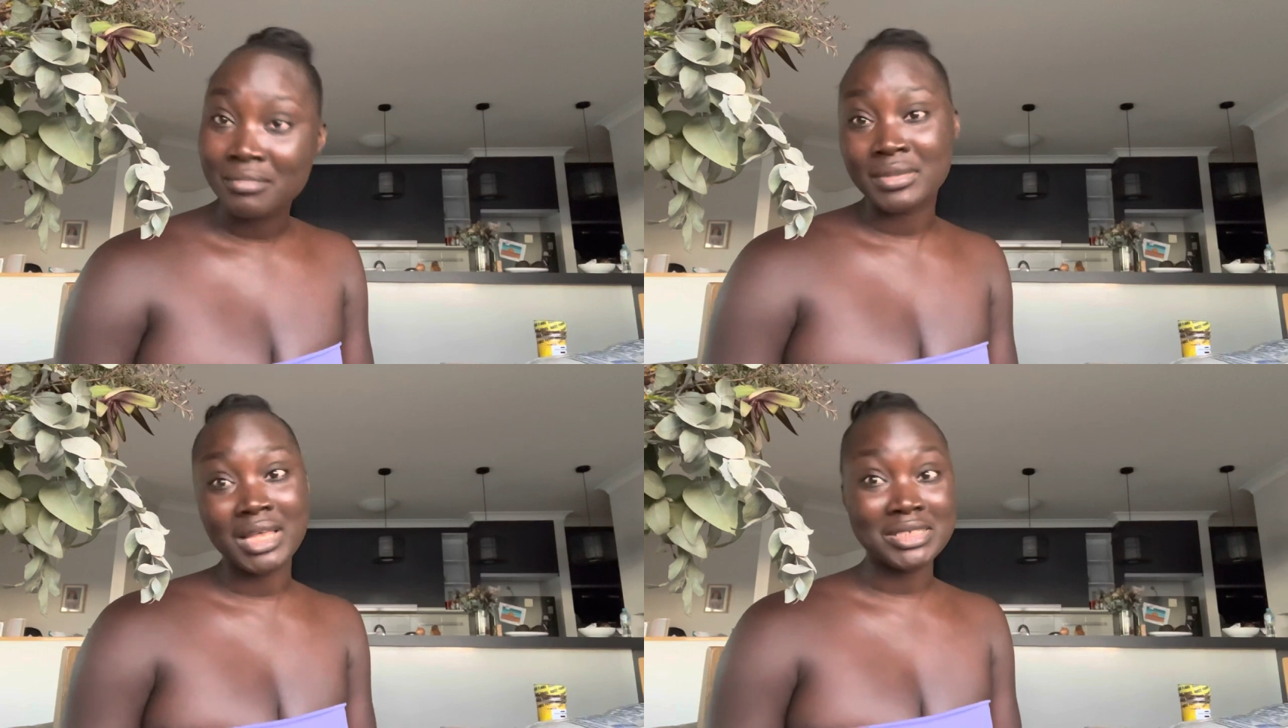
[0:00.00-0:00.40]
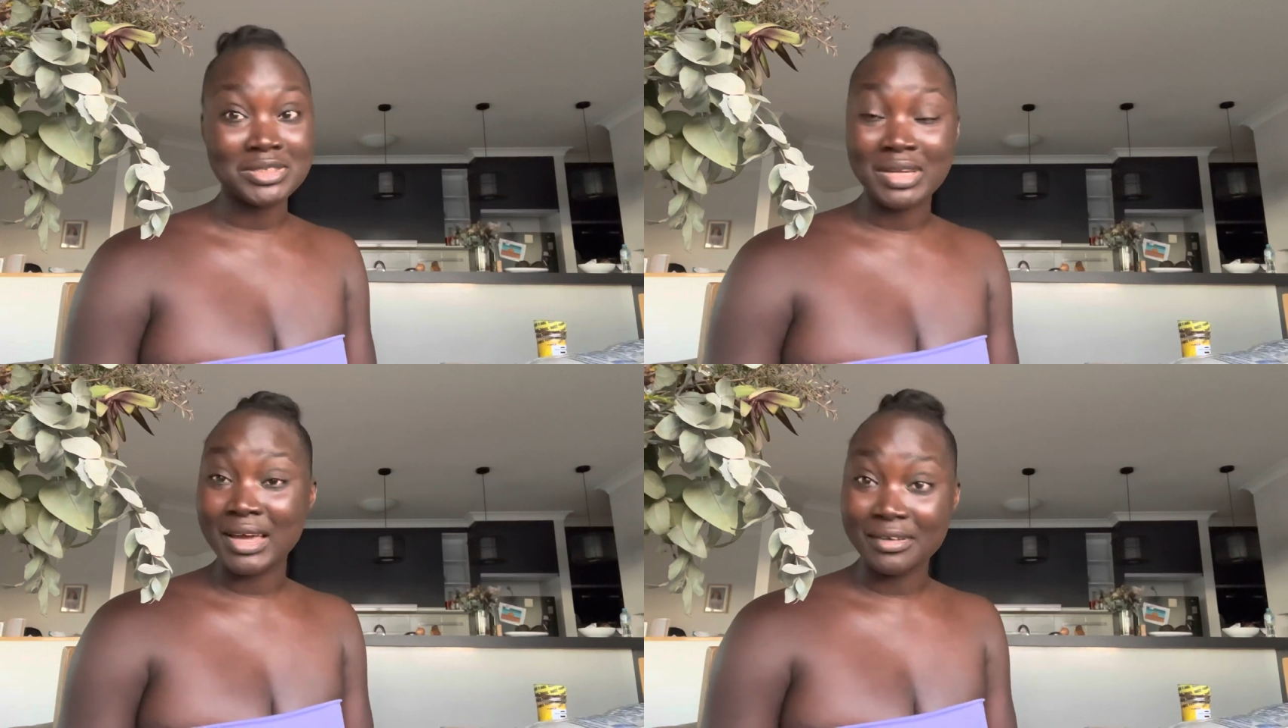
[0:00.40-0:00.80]
That is
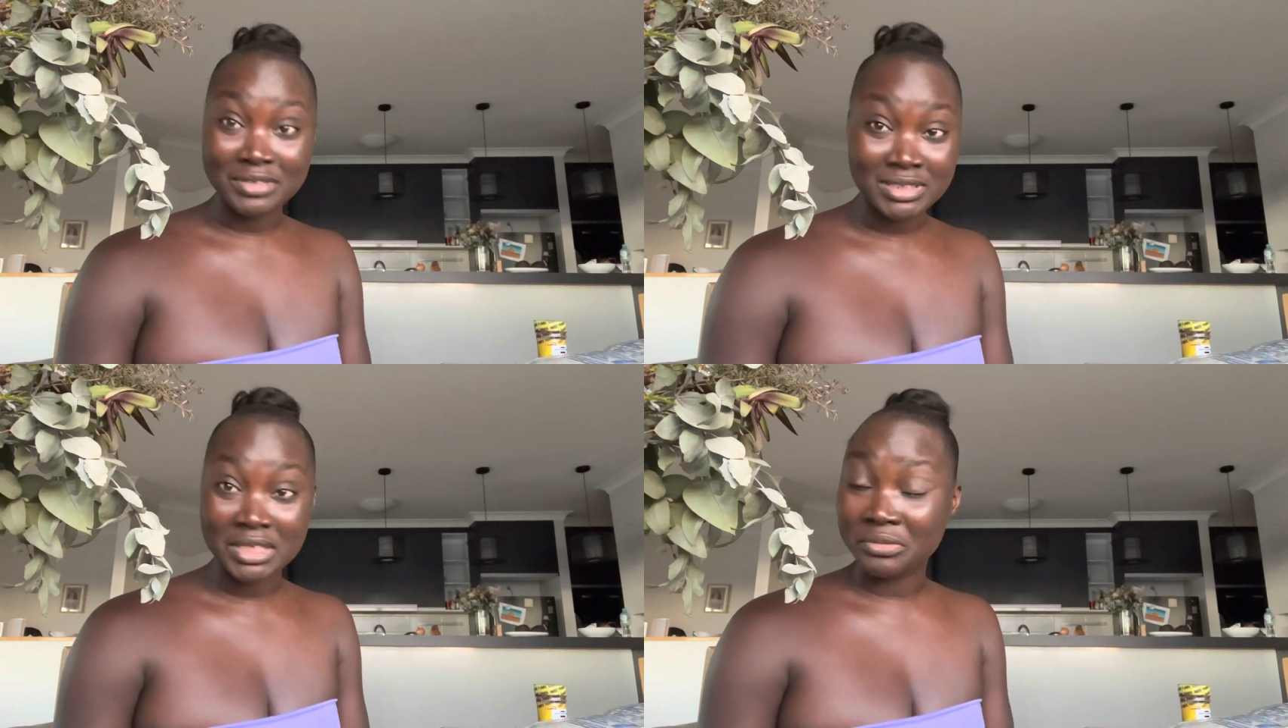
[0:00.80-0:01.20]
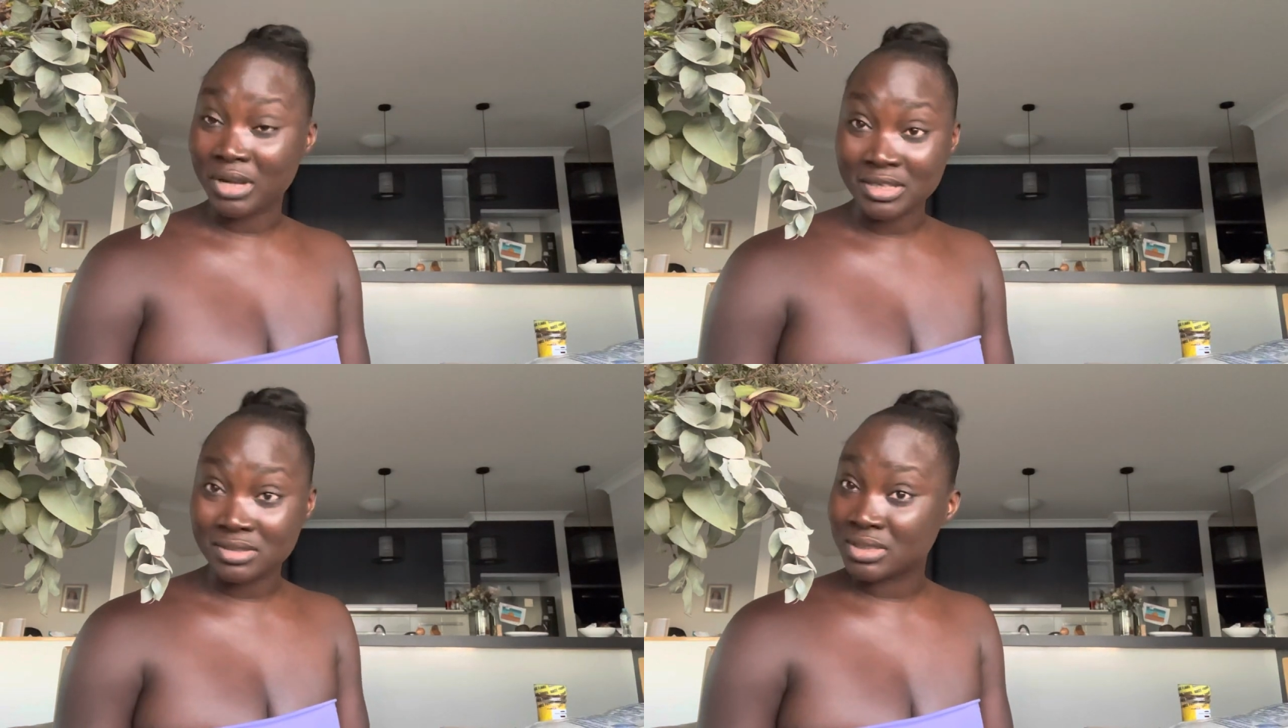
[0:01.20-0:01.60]
all I have to say in
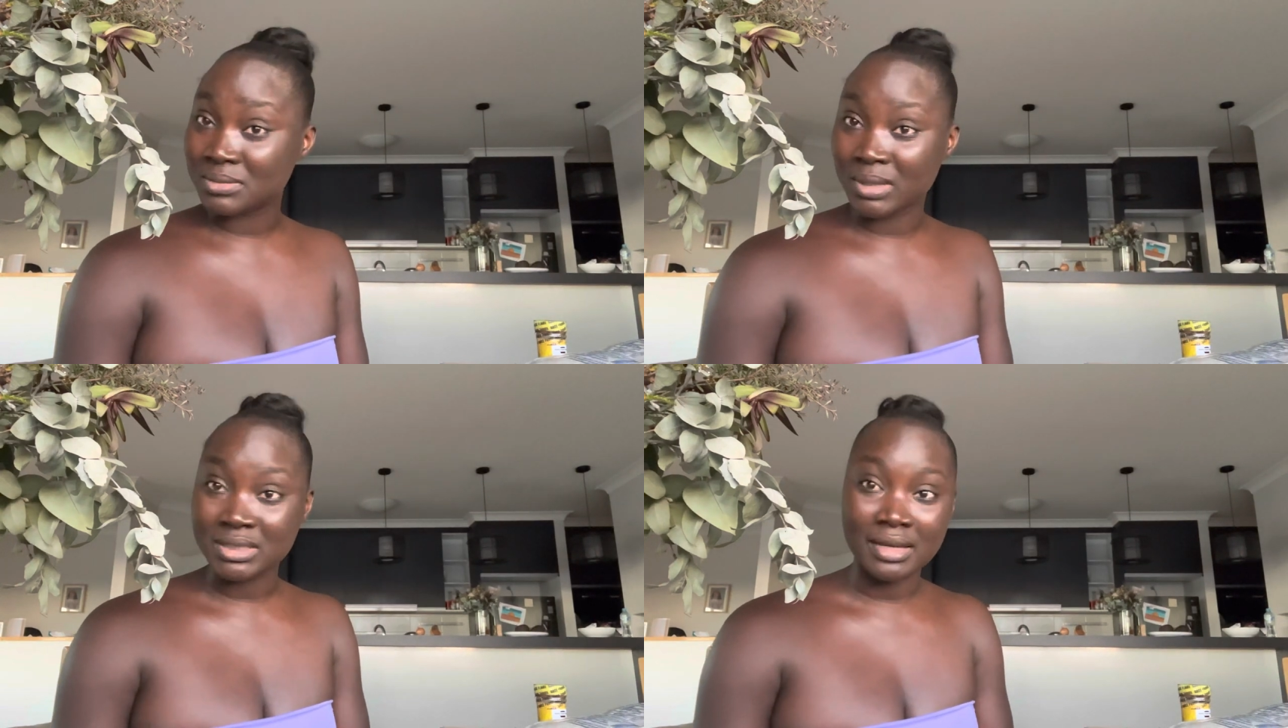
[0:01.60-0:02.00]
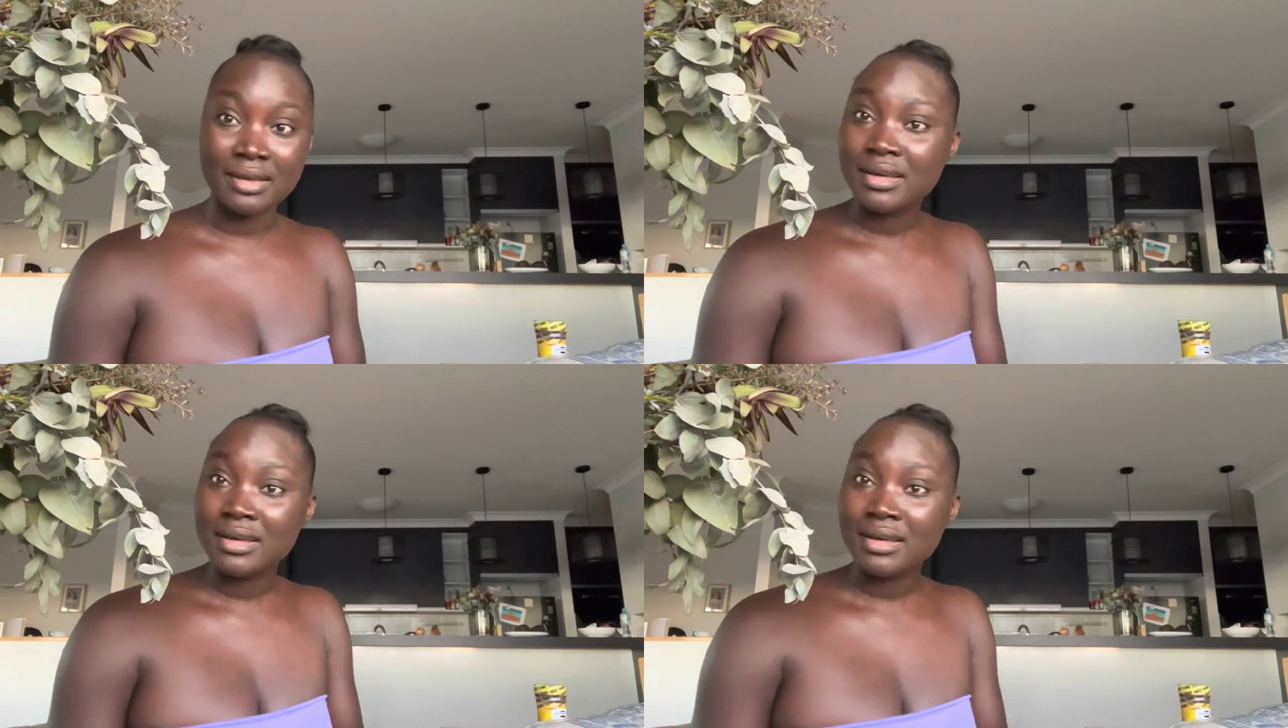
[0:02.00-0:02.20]
regards to this matter.